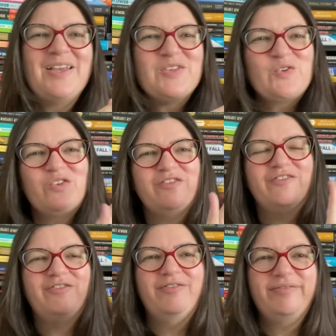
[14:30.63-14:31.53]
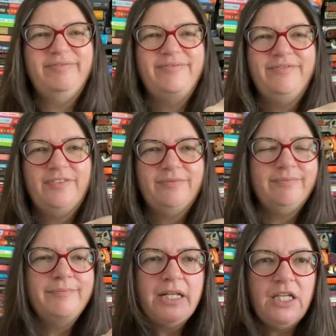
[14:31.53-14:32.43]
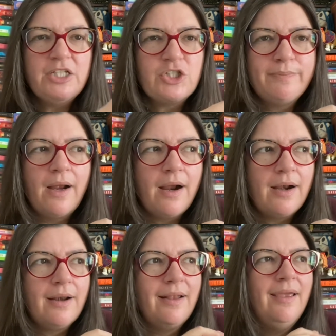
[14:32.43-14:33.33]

sort of middle-ish part